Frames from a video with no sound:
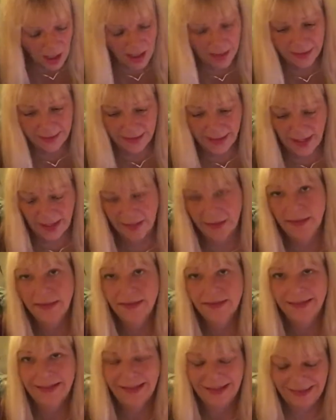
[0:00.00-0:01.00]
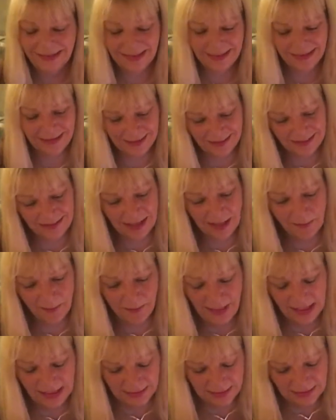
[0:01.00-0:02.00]
Again, this is
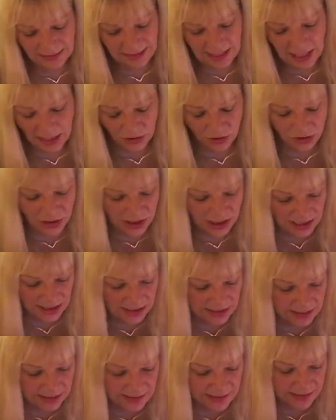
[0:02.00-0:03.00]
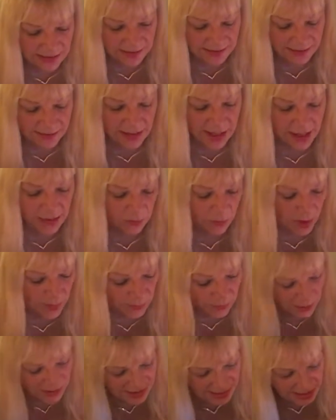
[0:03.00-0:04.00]
amazing energy. This is
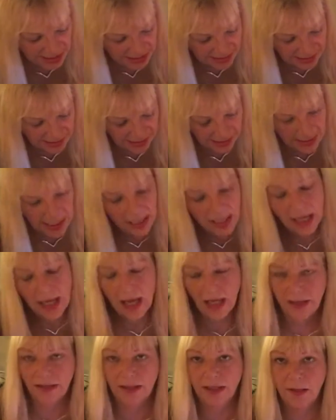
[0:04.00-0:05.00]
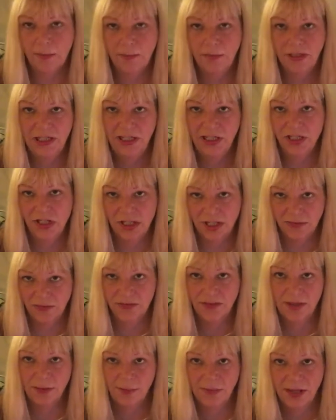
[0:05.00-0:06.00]
representing the completion of
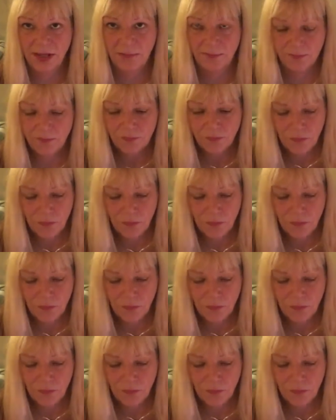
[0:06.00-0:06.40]
something.